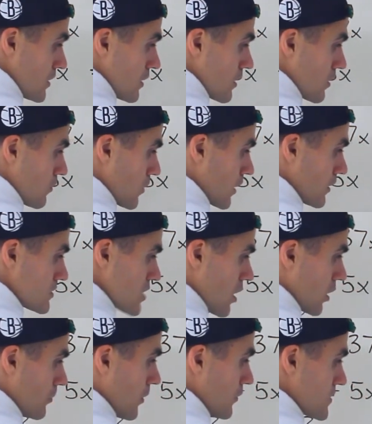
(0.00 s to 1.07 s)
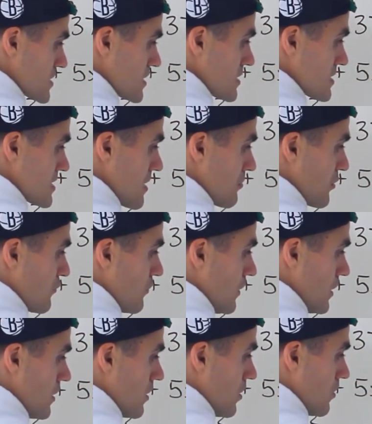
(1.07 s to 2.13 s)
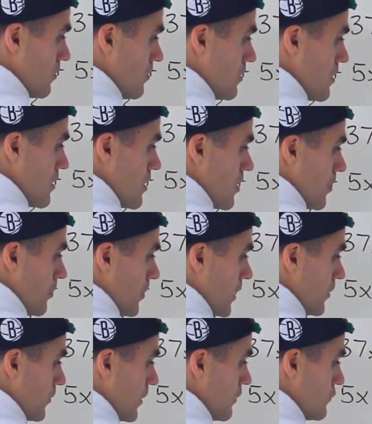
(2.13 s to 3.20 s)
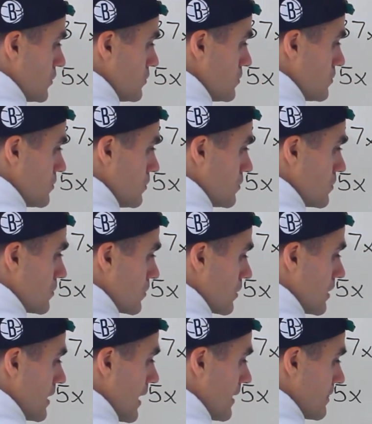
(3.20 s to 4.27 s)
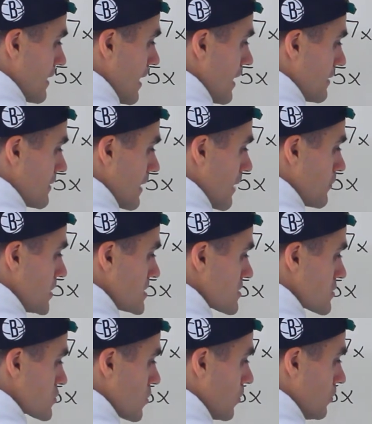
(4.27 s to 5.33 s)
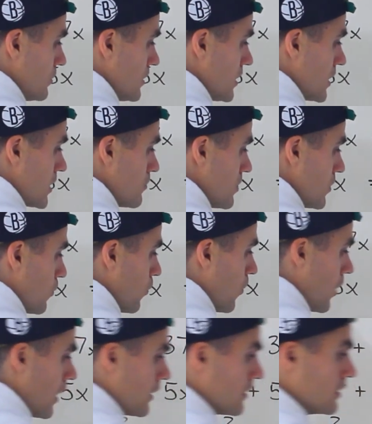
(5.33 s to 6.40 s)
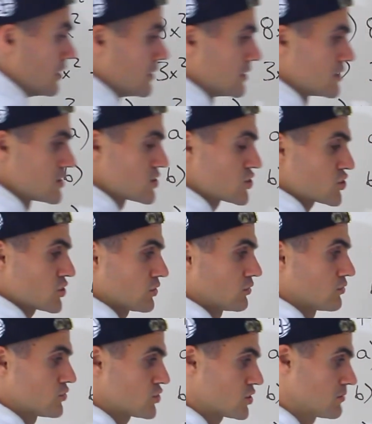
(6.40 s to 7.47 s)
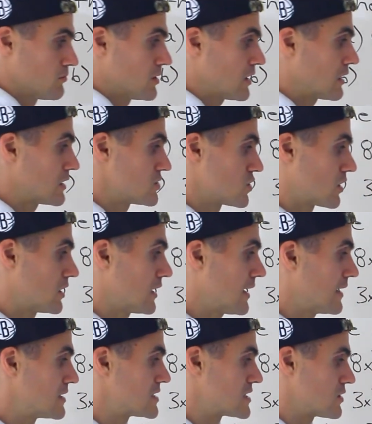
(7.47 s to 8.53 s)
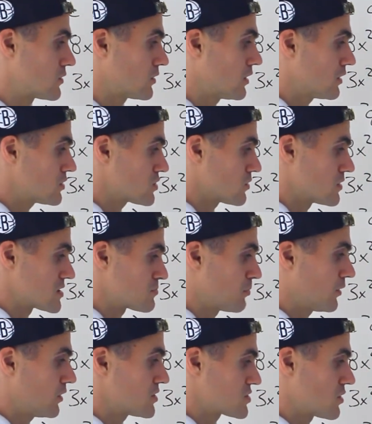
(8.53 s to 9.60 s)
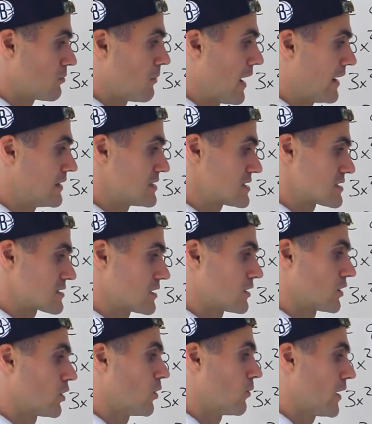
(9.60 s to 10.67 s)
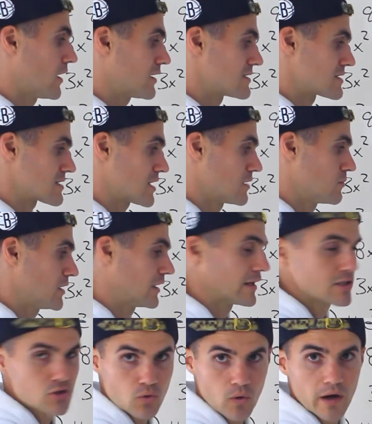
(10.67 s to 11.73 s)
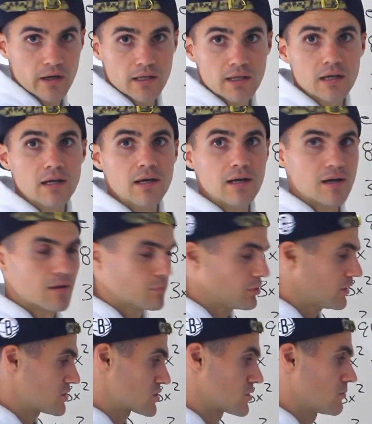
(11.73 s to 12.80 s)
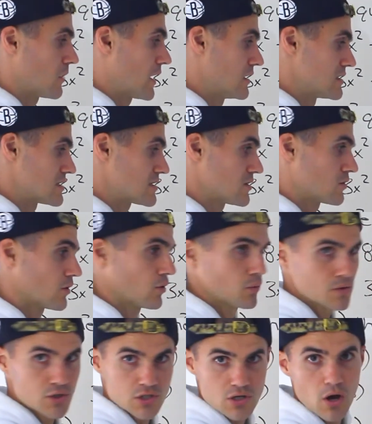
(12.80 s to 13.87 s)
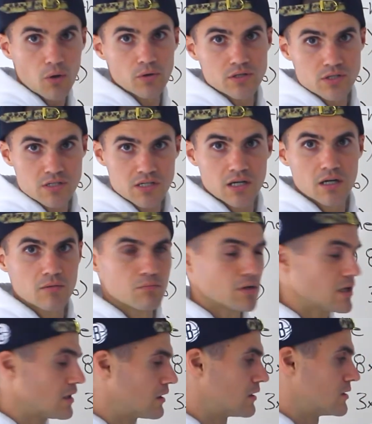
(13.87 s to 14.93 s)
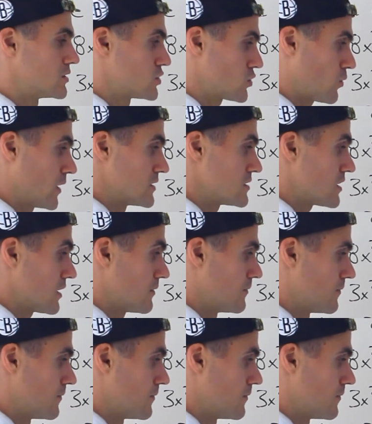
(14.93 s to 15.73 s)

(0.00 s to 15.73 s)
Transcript: here, we're gonna talk about this in a separate video, but whenever you get that, that means there's only gonna be one solution because you're gonna get a zero here, so this plus or minus is gonna go away because it's gonna be like 20 plus or minus zero, which is always just gonna be 20.